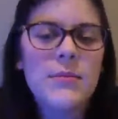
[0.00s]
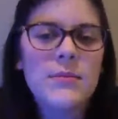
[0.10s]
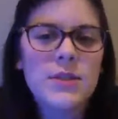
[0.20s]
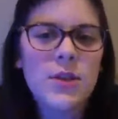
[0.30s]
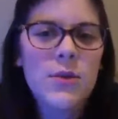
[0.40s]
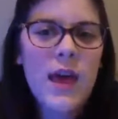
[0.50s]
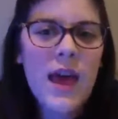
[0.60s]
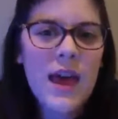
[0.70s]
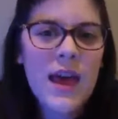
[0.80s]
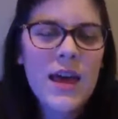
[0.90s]
So
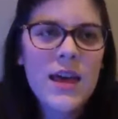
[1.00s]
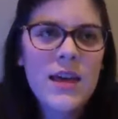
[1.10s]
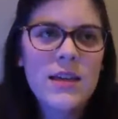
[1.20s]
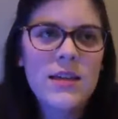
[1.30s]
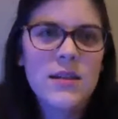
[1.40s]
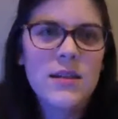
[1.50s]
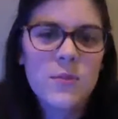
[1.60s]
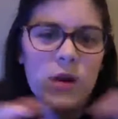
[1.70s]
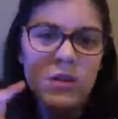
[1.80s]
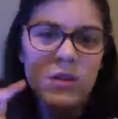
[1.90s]
they
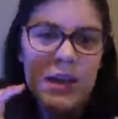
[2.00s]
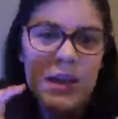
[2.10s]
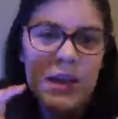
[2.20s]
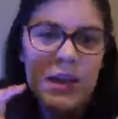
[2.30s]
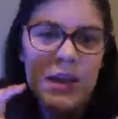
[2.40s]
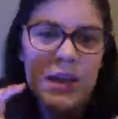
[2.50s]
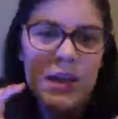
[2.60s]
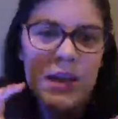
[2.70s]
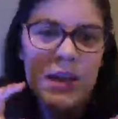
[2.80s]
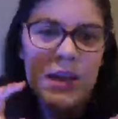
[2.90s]
were left the
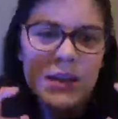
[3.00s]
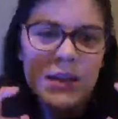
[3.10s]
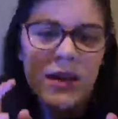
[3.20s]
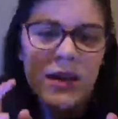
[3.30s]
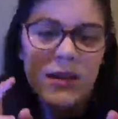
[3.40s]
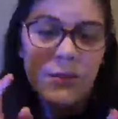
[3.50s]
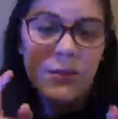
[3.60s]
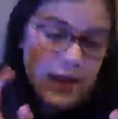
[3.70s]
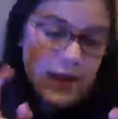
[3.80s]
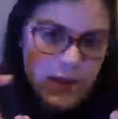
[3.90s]
gold, but the
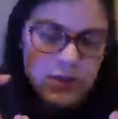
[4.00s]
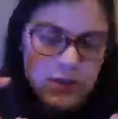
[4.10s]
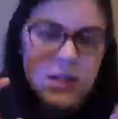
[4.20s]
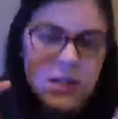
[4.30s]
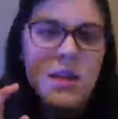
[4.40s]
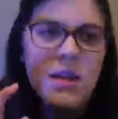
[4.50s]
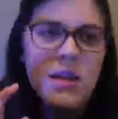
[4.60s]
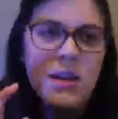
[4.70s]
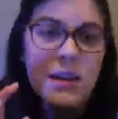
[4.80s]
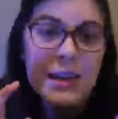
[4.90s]
fake brothers
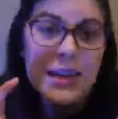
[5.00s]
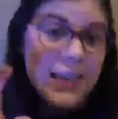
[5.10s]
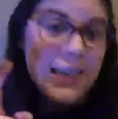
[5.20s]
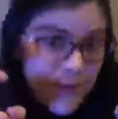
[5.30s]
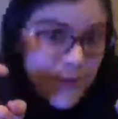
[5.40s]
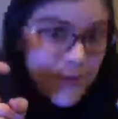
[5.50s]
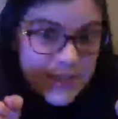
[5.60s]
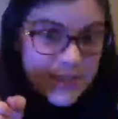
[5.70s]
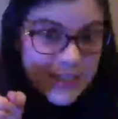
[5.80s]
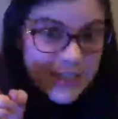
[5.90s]
gave
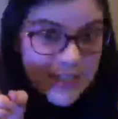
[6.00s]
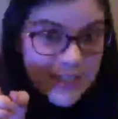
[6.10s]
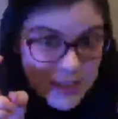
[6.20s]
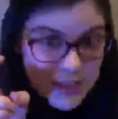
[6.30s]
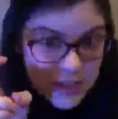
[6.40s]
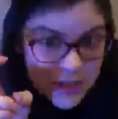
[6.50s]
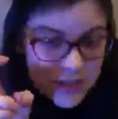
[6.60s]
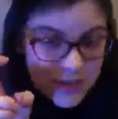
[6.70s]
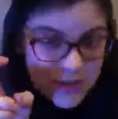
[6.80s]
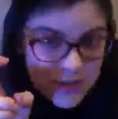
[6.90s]
it to the
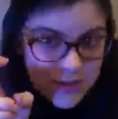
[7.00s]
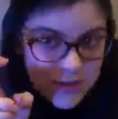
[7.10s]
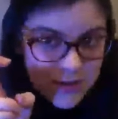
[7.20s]
sisters,